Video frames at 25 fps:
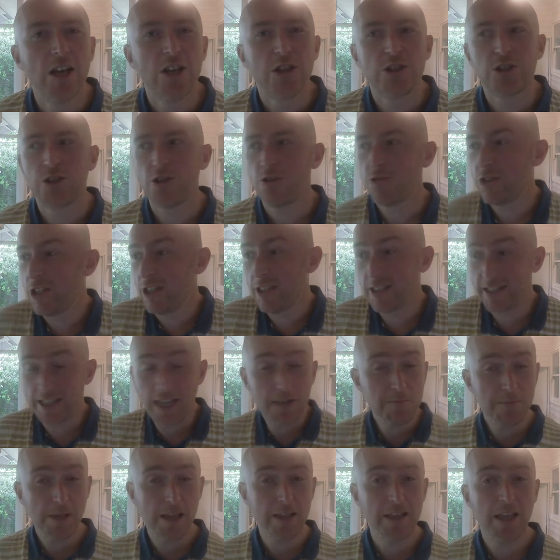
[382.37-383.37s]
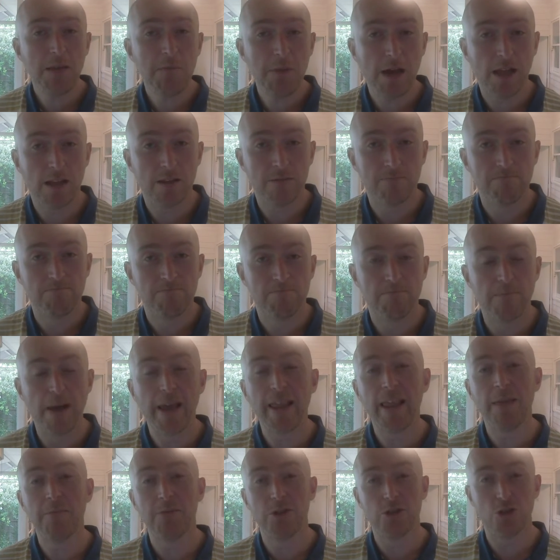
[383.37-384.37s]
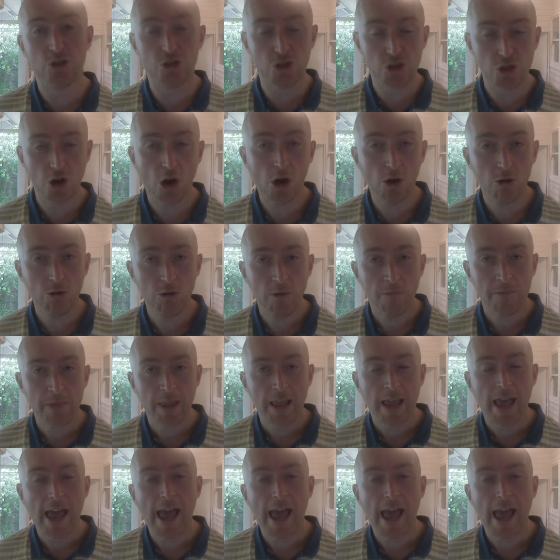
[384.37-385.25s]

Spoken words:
So just send me an email. My name is Joe,